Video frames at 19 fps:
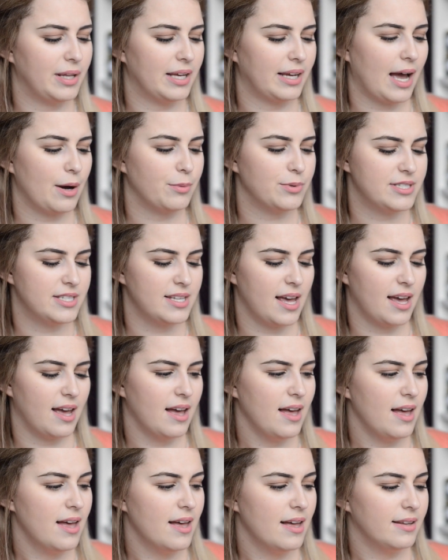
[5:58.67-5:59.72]
Like, I would
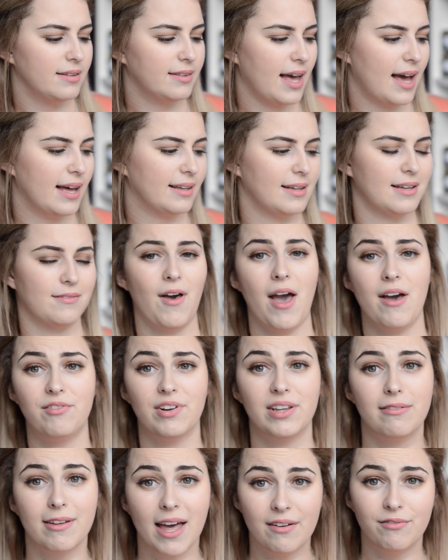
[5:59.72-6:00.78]
say that if
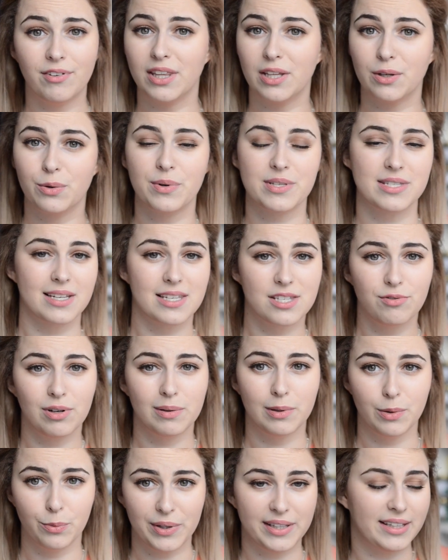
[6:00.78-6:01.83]
everything was
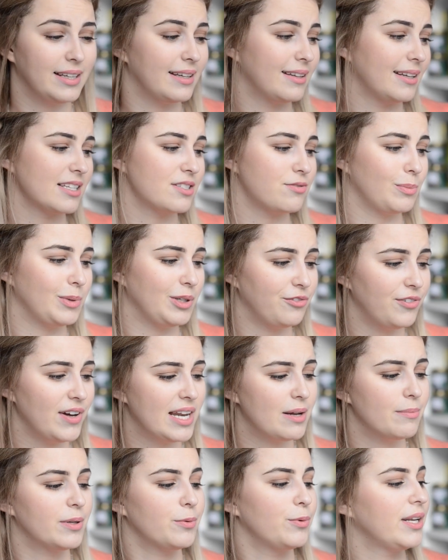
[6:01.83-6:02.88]
extremely witty and extremely
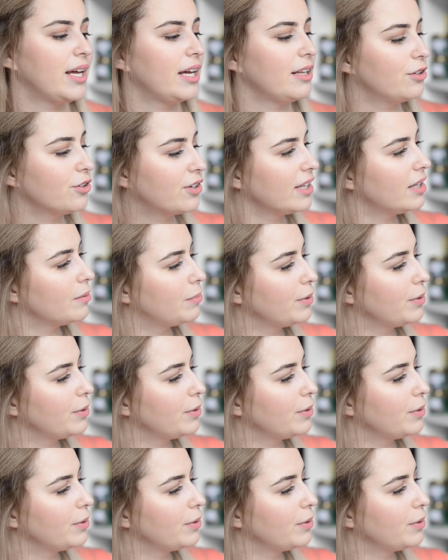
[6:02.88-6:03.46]
funny, but when I look at the